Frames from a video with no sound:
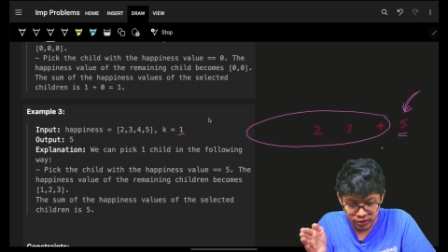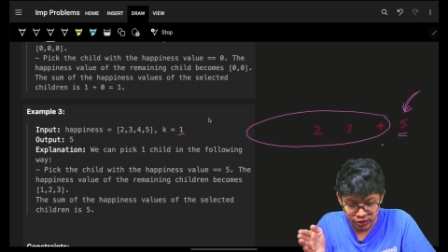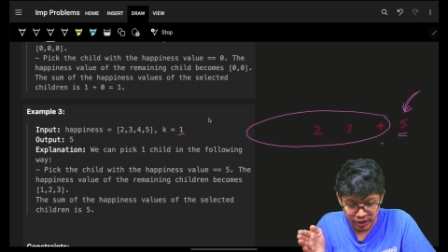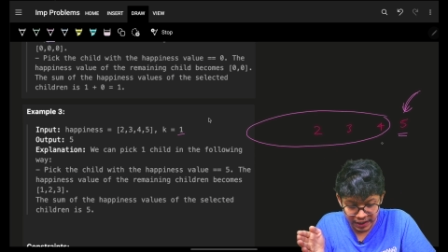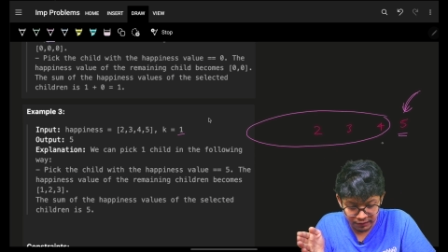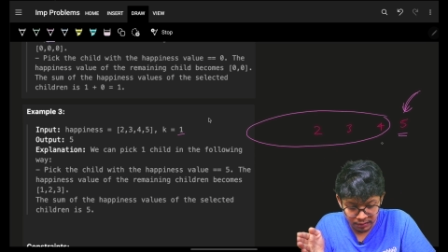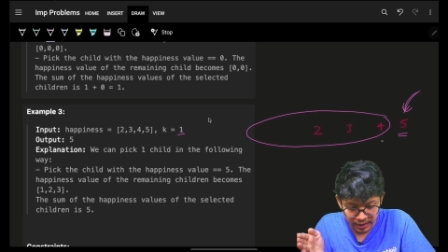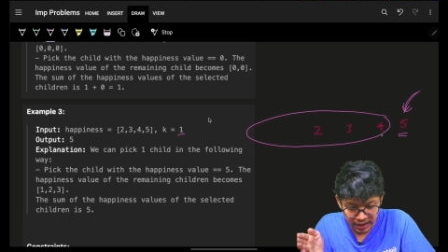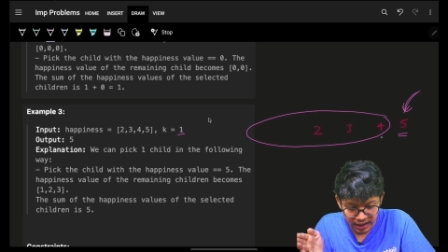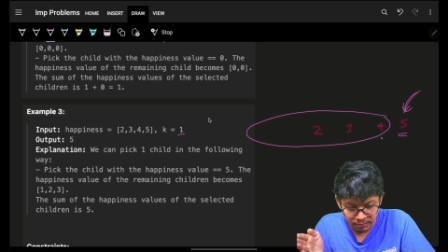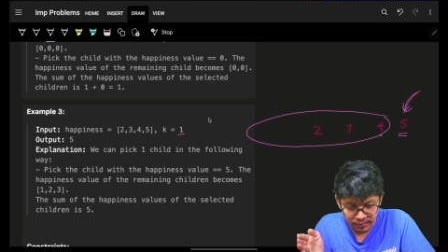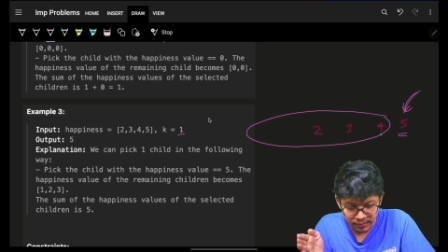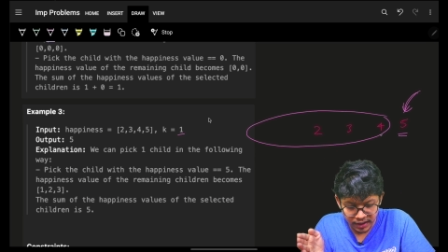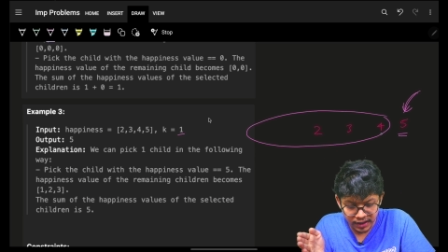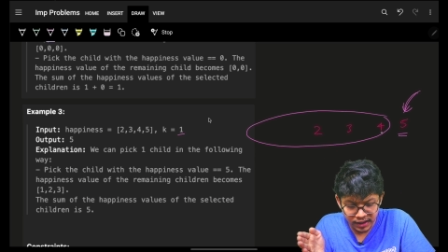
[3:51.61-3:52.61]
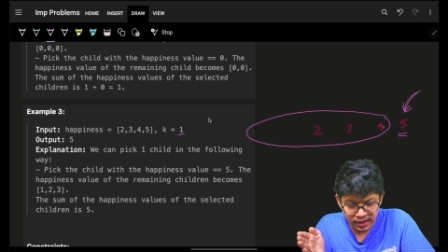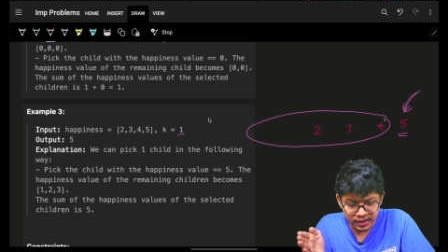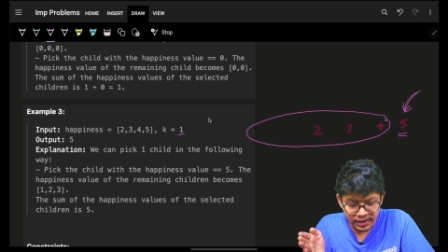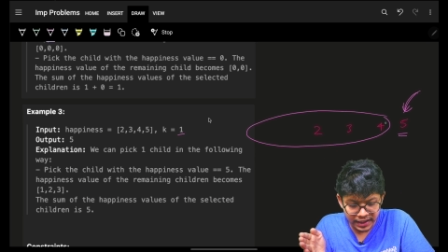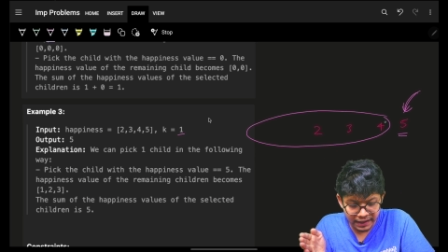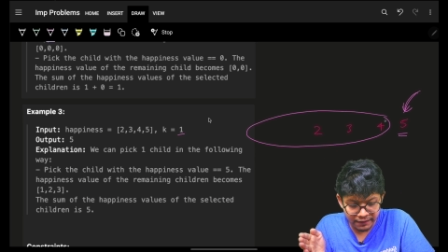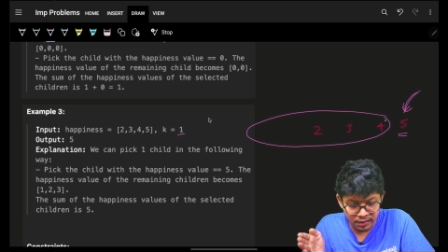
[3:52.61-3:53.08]
So he will become
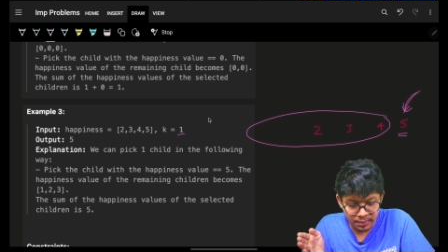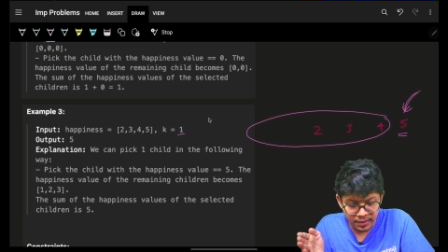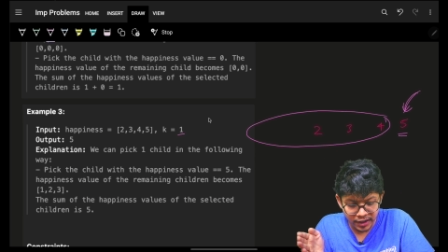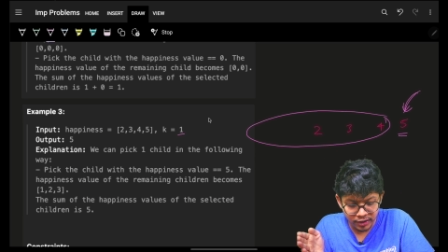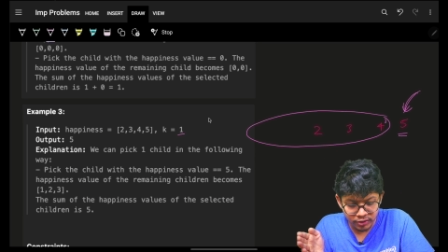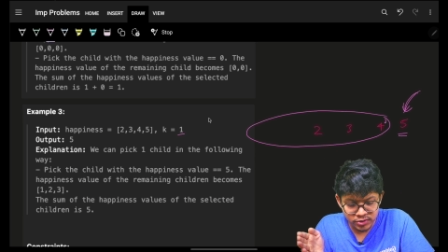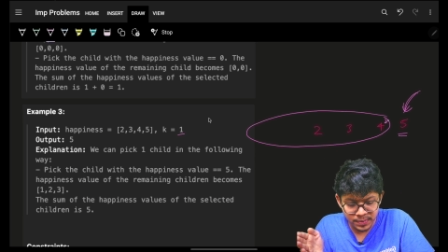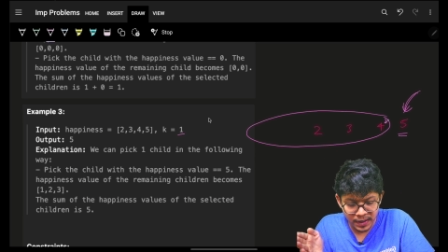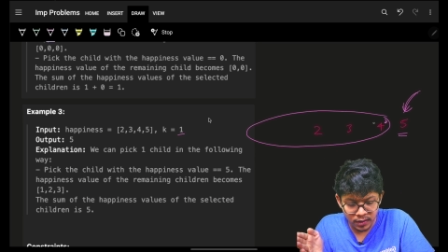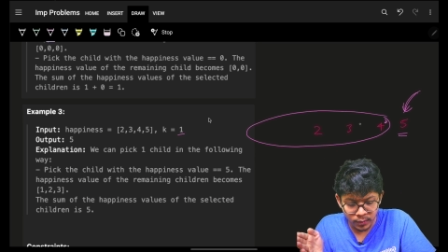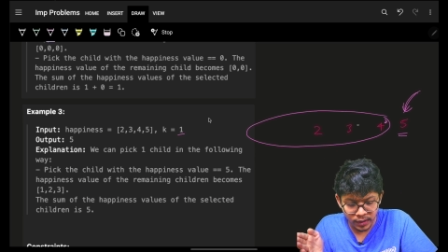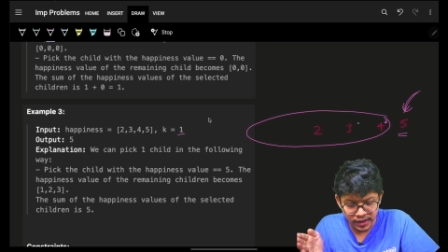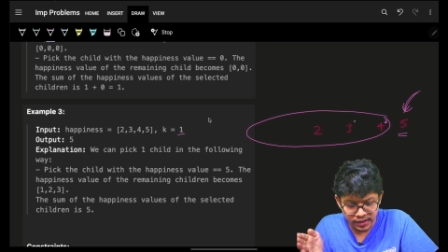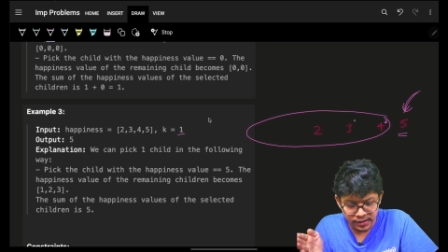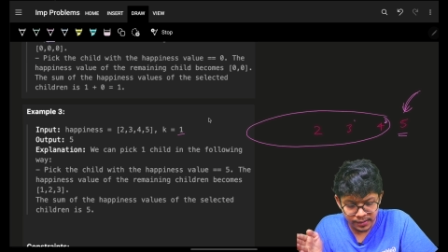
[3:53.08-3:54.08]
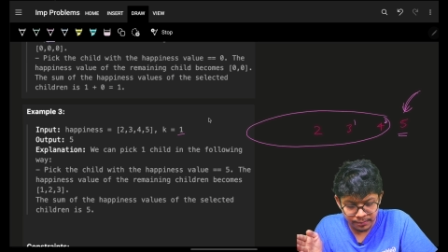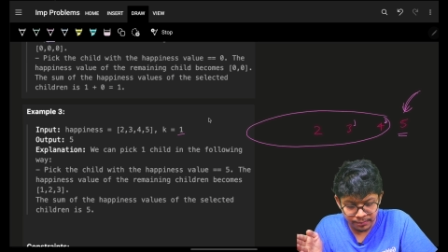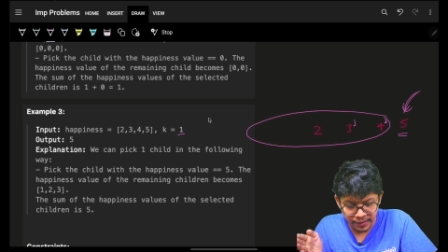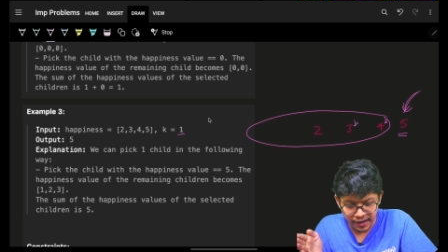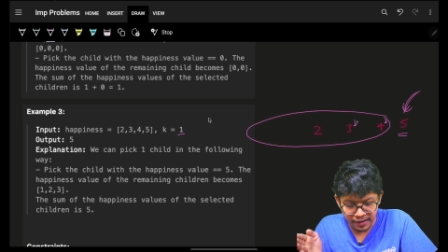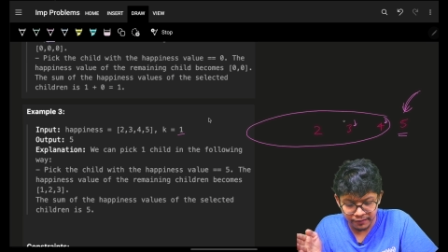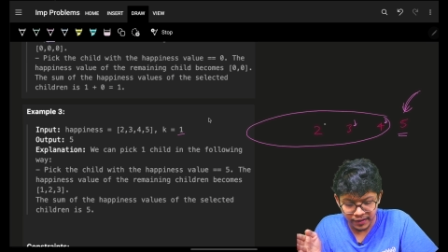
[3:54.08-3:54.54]
he will be reduced by 1
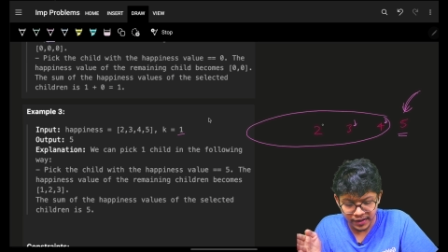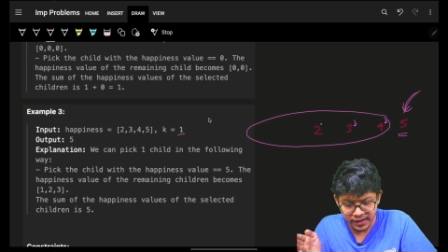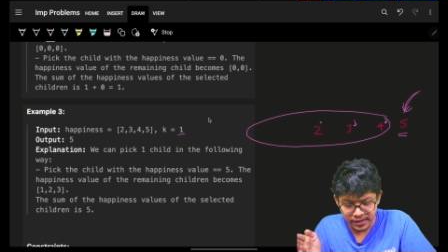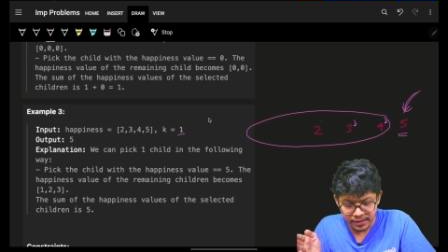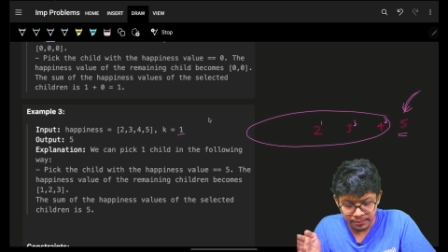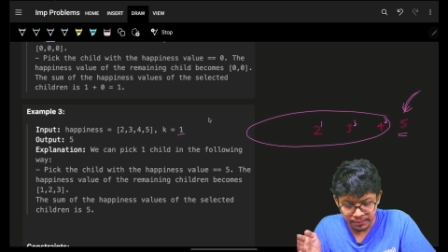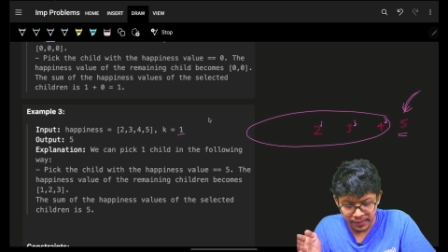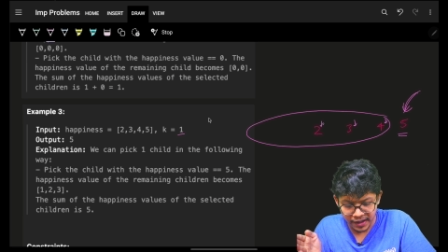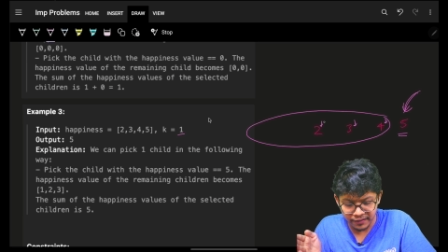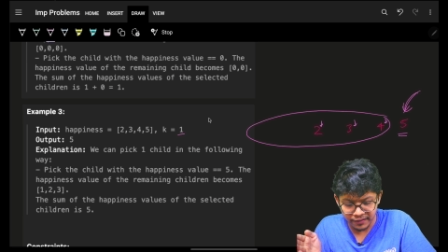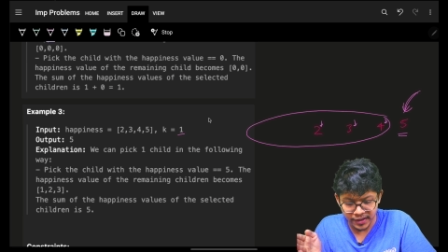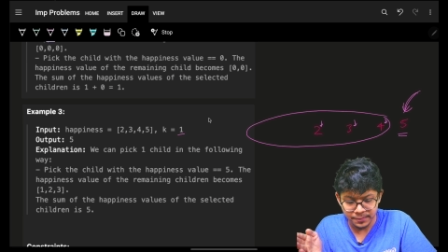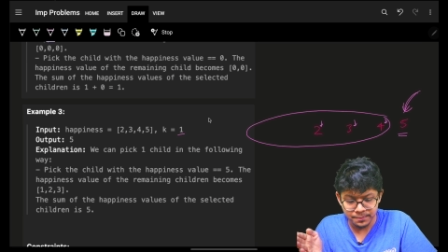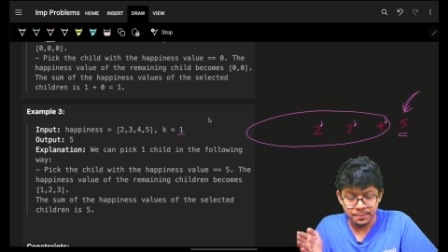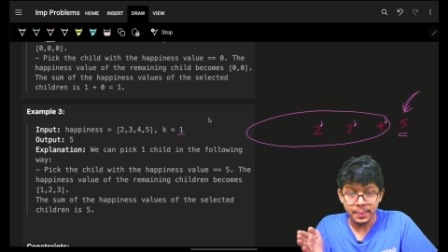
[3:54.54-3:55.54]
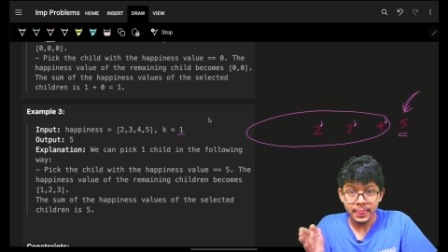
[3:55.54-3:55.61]
by 1 by 1.